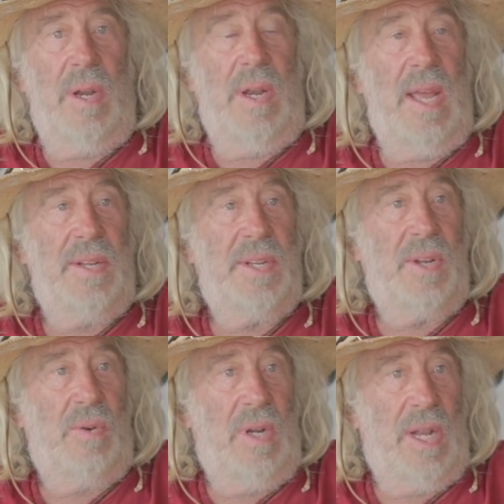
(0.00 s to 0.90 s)
and has its
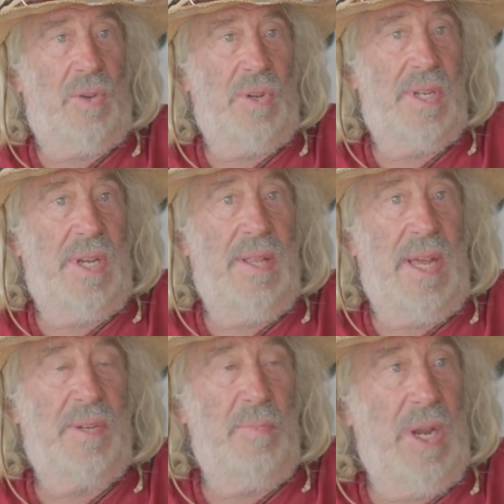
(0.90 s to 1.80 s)
own electricity,
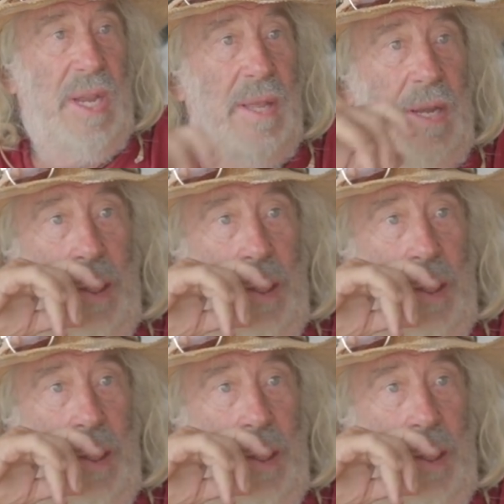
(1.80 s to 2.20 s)
that's money that